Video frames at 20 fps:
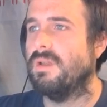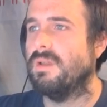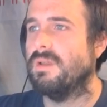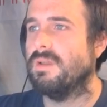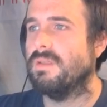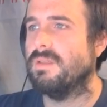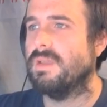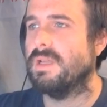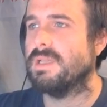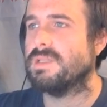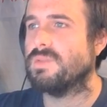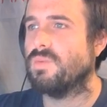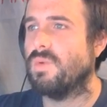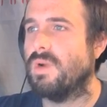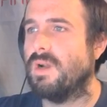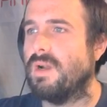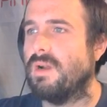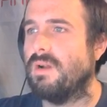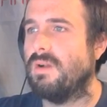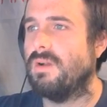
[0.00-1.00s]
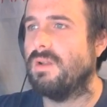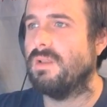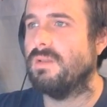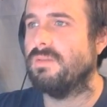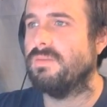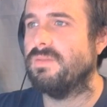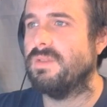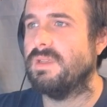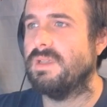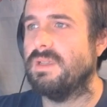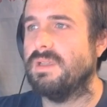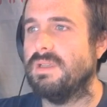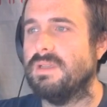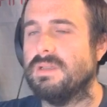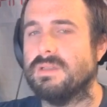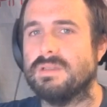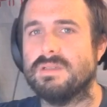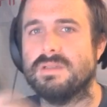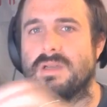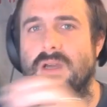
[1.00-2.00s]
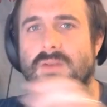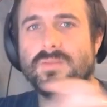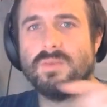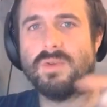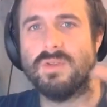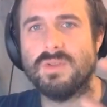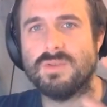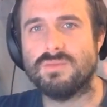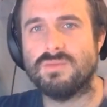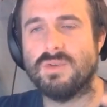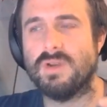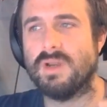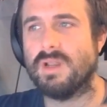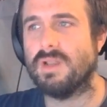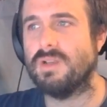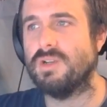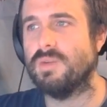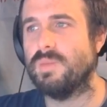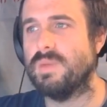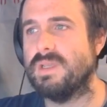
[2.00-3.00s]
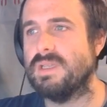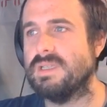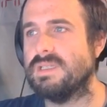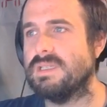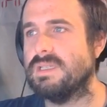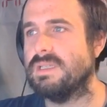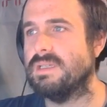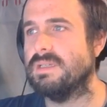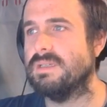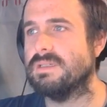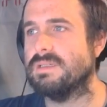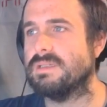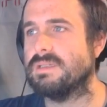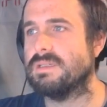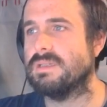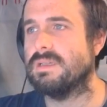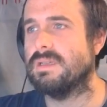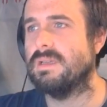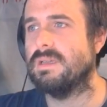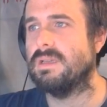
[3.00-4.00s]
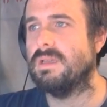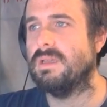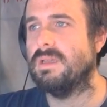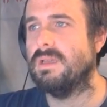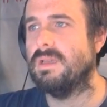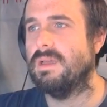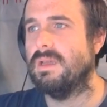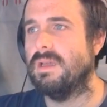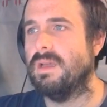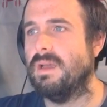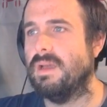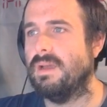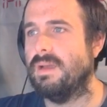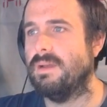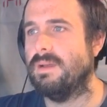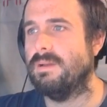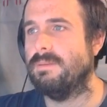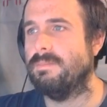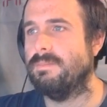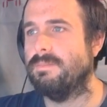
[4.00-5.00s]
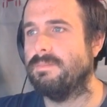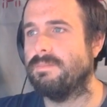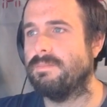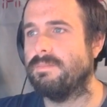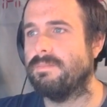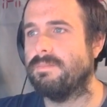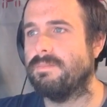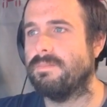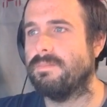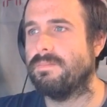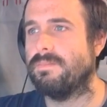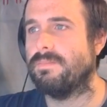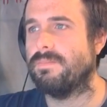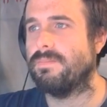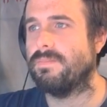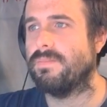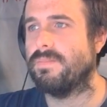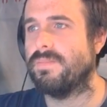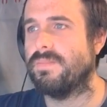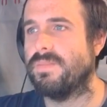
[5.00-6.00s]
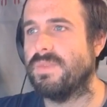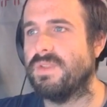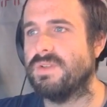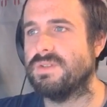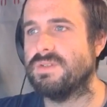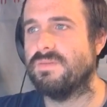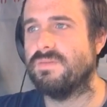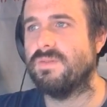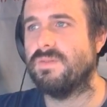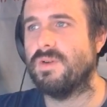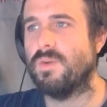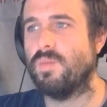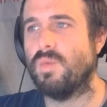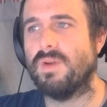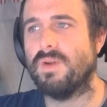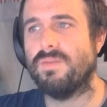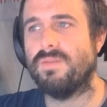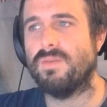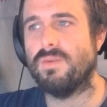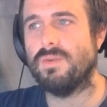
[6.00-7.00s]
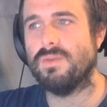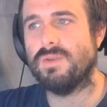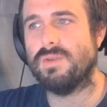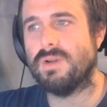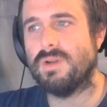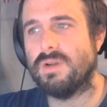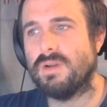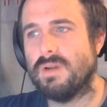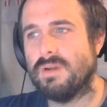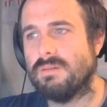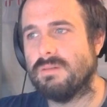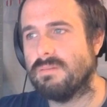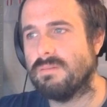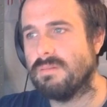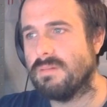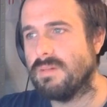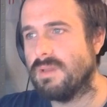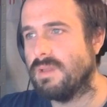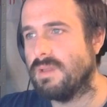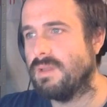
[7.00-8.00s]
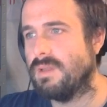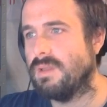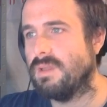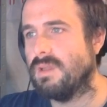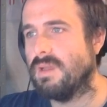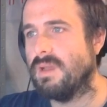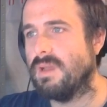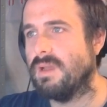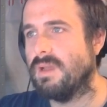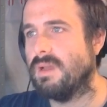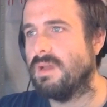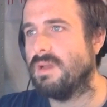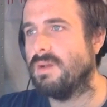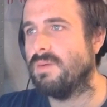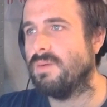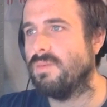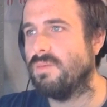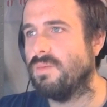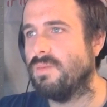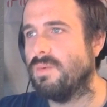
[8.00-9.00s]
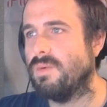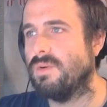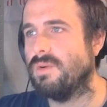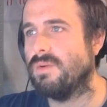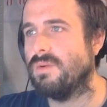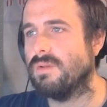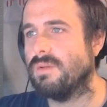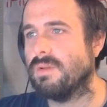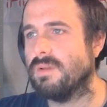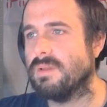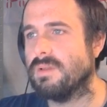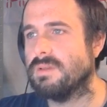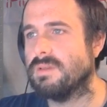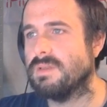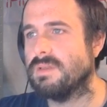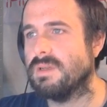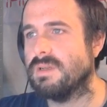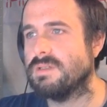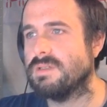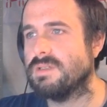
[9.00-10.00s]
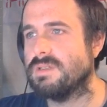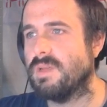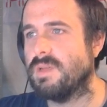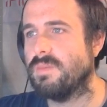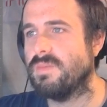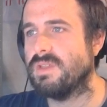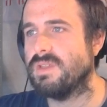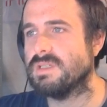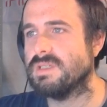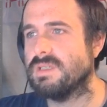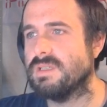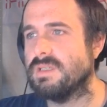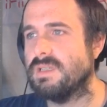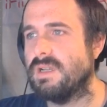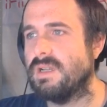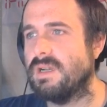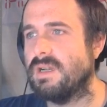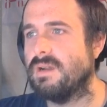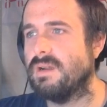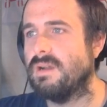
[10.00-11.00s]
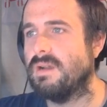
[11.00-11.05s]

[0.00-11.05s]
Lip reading: that's where all of the software that's running on your PC is. There's a firmware folder. We'll touch some things in there.